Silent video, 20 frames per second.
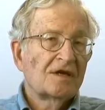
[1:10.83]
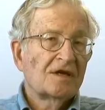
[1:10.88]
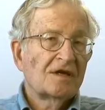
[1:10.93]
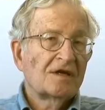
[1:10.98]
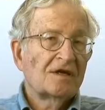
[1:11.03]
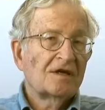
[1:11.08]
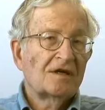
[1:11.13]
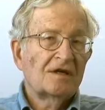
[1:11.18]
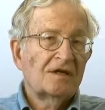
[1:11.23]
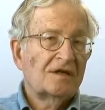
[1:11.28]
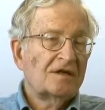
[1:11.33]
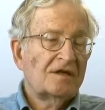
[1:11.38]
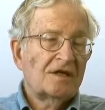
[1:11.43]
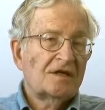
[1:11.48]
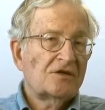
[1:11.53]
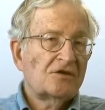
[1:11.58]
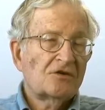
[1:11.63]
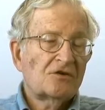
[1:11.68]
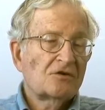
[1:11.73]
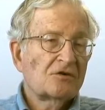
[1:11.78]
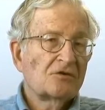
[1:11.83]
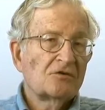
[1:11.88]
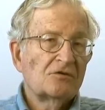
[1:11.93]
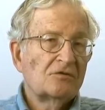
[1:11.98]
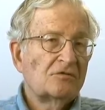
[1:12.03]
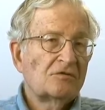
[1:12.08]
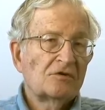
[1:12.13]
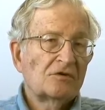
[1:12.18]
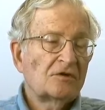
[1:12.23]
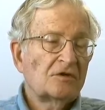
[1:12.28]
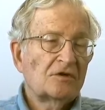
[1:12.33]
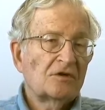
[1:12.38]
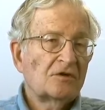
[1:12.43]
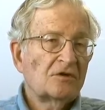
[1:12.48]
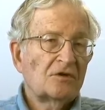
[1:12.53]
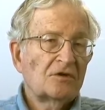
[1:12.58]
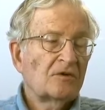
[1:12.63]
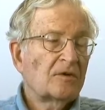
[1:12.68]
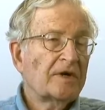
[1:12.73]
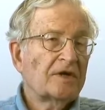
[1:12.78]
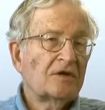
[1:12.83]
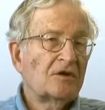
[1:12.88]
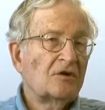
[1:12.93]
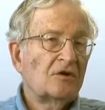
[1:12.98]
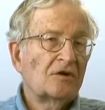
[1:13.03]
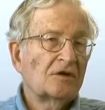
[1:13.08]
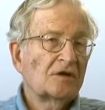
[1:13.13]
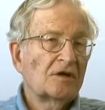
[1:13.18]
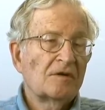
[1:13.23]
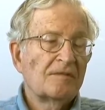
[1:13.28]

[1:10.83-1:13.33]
Uh, and that's true all, all, the way along.